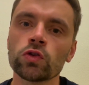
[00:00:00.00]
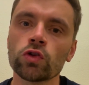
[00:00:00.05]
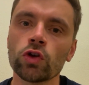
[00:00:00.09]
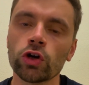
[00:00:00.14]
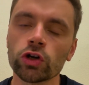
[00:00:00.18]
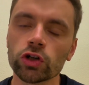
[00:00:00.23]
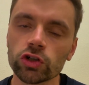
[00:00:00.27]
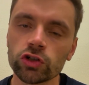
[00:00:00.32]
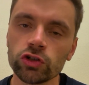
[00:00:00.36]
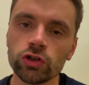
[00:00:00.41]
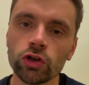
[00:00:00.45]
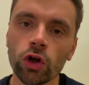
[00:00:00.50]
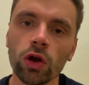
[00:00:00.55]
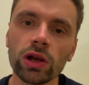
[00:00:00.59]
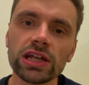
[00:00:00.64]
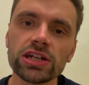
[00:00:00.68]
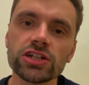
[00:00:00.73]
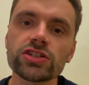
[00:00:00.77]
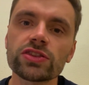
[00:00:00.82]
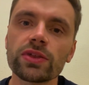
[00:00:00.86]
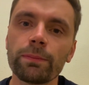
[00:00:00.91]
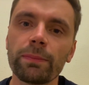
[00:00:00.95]

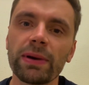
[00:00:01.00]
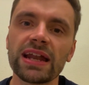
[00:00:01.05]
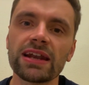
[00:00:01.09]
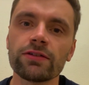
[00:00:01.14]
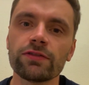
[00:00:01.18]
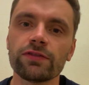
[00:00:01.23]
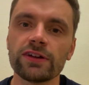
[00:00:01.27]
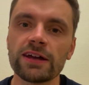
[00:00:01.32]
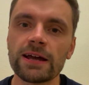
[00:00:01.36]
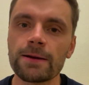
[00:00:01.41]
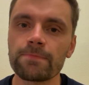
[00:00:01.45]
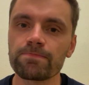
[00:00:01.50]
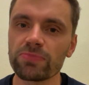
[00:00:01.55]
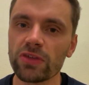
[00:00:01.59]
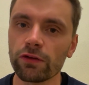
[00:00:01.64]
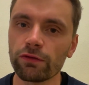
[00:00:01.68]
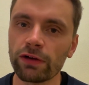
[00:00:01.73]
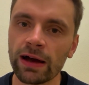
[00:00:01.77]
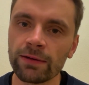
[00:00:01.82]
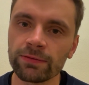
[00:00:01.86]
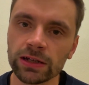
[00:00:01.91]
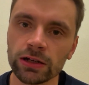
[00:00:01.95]
acknowledged the benefit
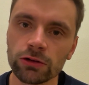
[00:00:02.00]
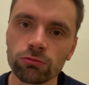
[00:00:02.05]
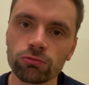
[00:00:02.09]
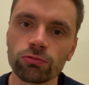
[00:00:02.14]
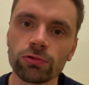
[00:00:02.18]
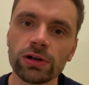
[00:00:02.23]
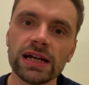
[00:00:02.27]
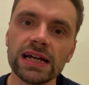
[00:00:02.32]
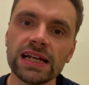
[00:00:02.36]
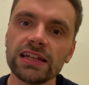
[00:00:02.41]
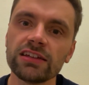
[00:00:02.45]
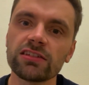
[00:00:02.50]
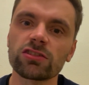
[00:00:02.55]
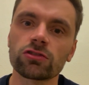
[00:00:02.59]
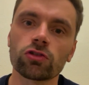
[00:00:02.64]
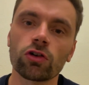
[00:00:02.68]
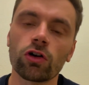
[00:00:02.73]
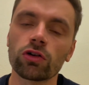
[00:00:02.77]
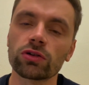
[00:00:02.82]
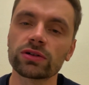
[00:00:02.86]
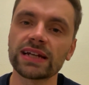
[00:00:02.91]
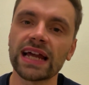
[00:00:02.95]
of having a really
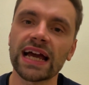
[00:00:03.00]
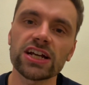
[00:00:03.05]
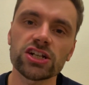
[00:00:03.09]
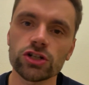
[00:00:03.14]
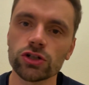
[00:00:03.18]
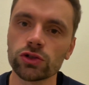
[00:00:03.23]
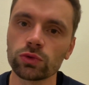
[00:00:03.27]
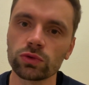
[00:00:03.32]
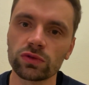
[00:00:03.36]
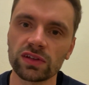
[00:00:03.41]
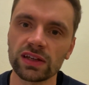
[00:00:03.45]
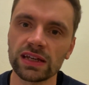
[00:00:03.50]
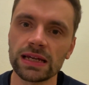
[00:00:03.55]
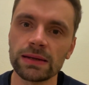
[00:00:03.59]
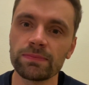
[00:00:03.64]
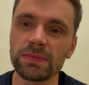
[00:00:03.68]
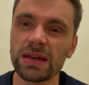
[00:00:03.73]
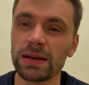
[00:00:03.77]
strong national team,